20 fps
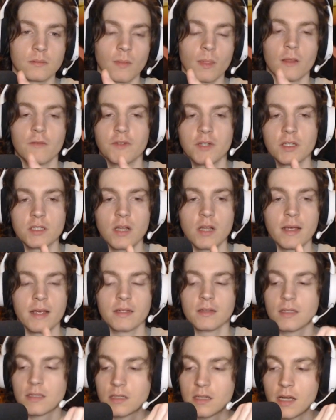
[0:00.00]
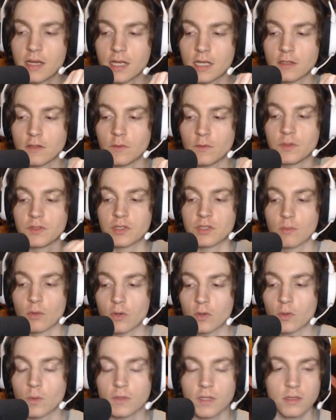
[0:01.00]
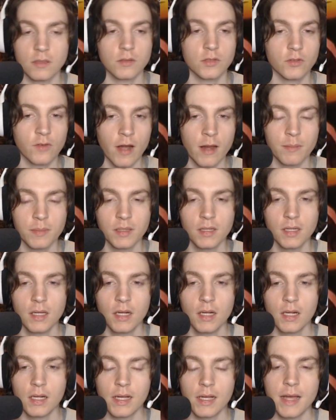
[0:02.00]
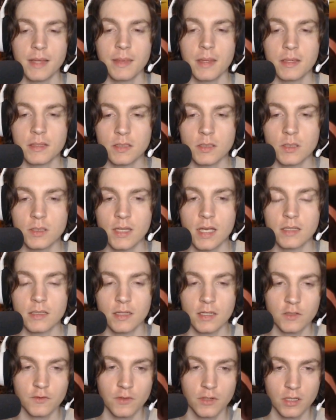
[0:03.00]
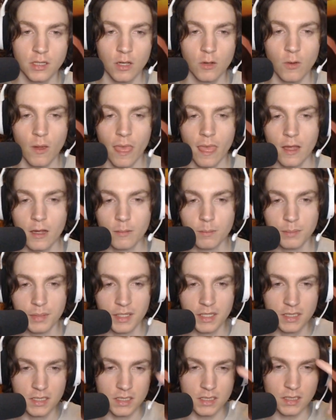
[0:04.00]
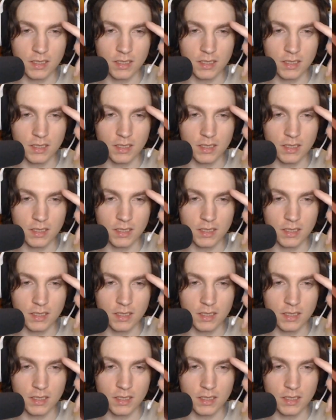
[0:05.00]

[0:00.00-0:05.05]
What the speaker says: If you dislike it, dislike it. If you want to see more content, subscribe. And see you guys in the next video. Peace.